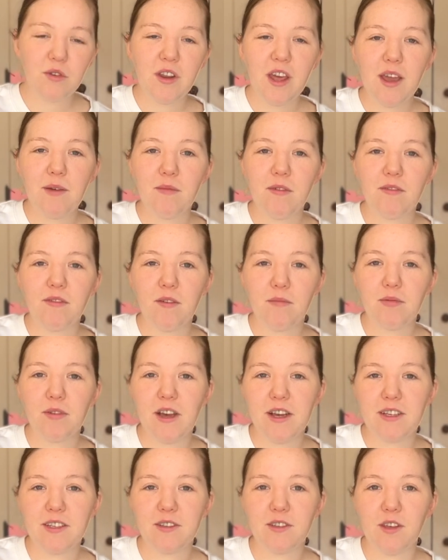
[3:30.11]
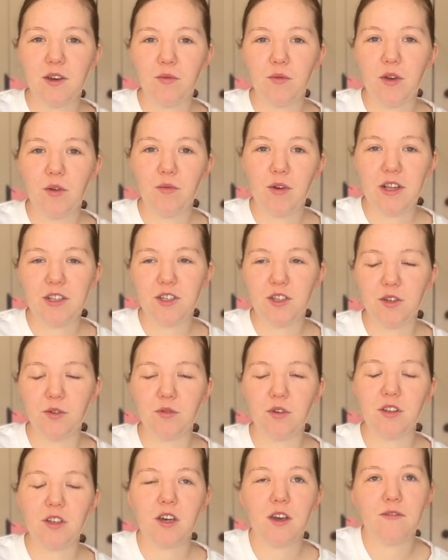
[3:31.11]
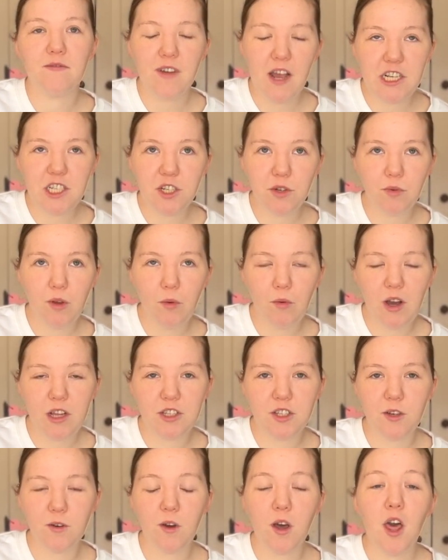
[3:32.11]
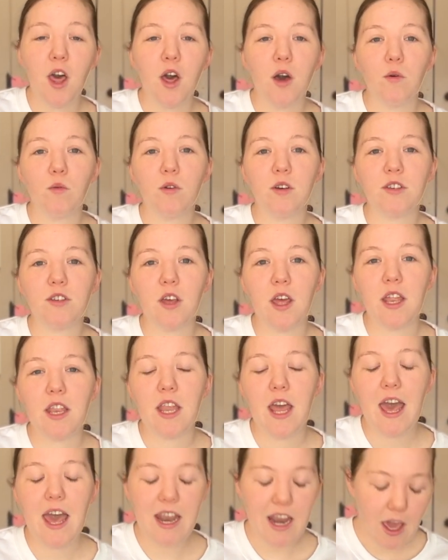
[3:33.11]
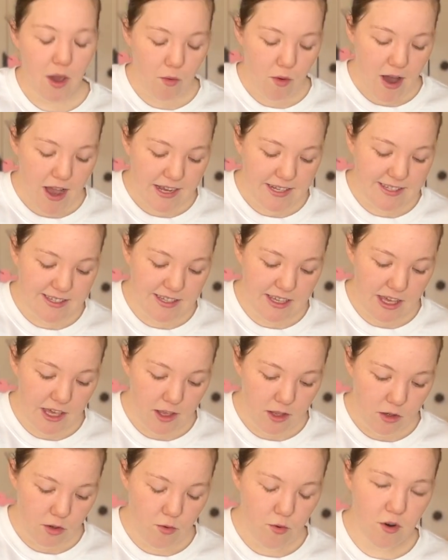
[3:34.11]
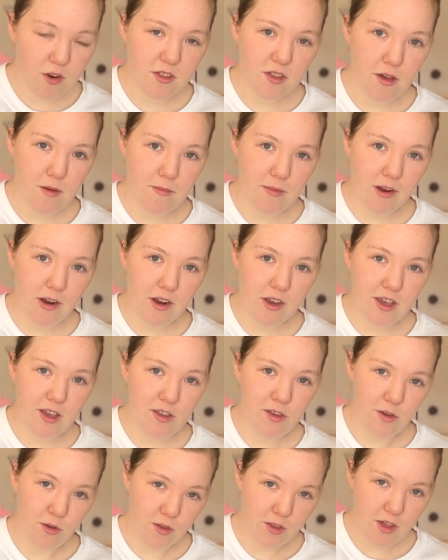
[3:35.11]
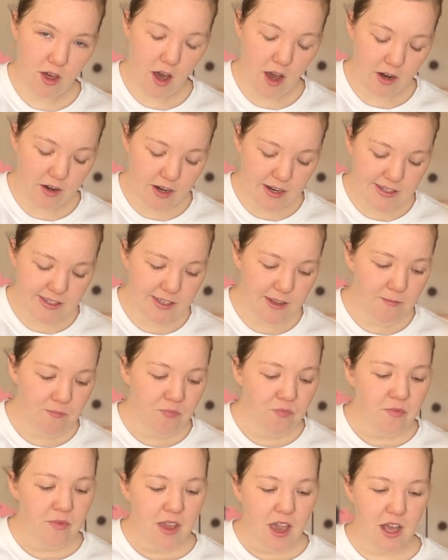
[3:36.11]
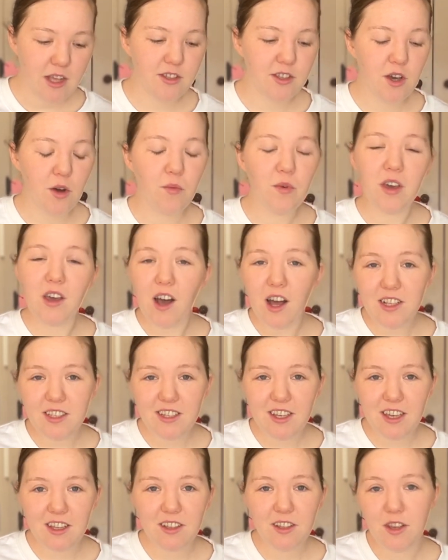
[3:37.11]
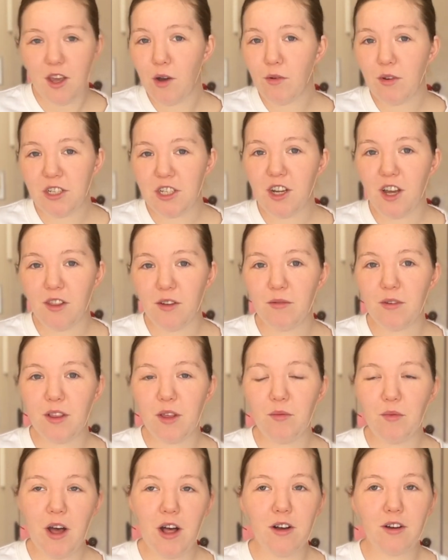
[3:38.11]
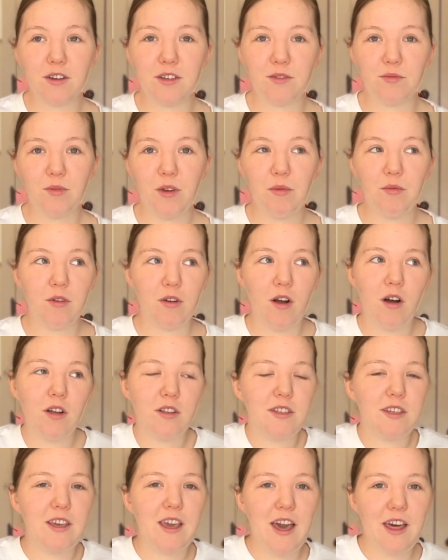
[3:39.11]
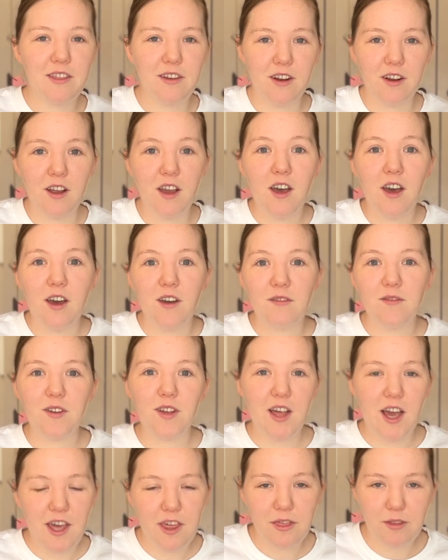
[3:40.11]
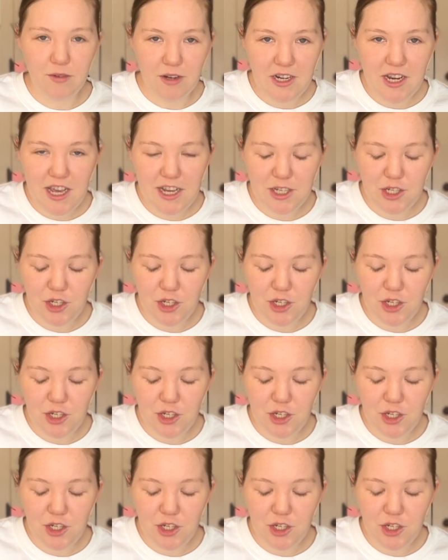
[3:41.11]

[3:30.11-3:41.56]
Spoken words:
name of the place that we went to, or the convention we went to, was NAYC, North American Youth Congress. And so we got to know each other really well because we were all together for like 3 days